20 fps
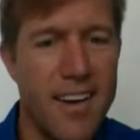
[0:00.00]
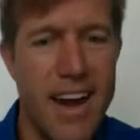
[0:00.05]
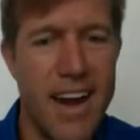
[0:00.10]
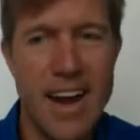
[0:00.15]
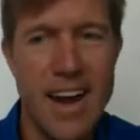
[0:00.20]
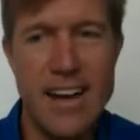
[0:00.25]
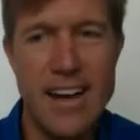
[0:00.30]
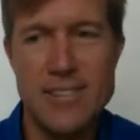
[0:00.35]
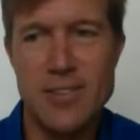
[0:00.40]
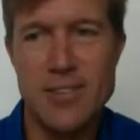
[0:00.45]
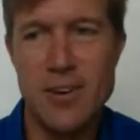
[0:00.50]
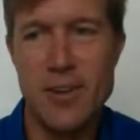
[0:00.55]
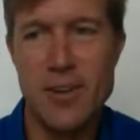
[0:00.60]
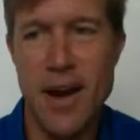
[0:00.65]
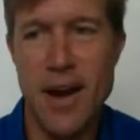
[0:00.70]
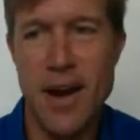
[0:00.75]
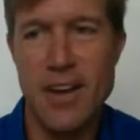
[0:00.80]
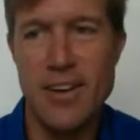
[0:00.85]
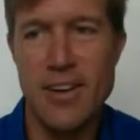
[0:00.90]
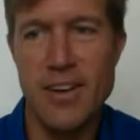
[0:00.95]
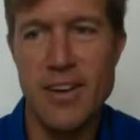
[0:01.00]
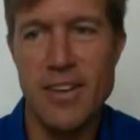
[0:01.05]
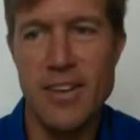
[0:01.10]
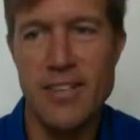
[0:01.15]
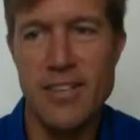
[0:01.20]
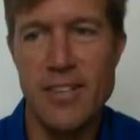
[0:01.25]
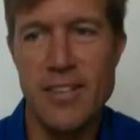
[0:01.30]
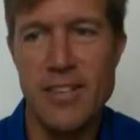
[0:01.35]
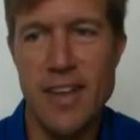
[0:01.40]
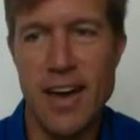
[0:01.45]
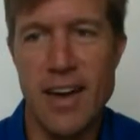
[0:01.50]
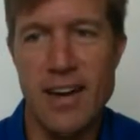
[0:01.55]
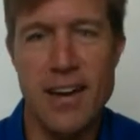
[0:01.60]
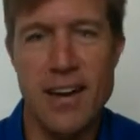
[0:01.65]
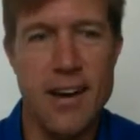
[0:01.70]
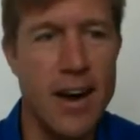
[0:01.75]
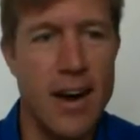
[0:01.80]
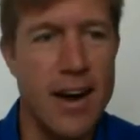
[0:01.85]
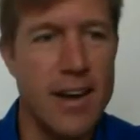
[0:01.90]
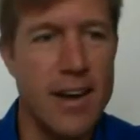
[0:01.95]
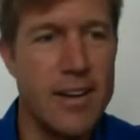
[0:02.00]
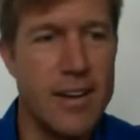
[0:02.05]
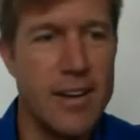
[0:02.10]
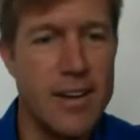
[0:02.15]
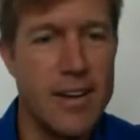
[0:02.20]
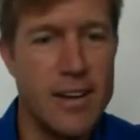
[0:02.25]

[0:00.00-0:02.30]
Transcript: I got two of them. I didn't know you could even do that. All right.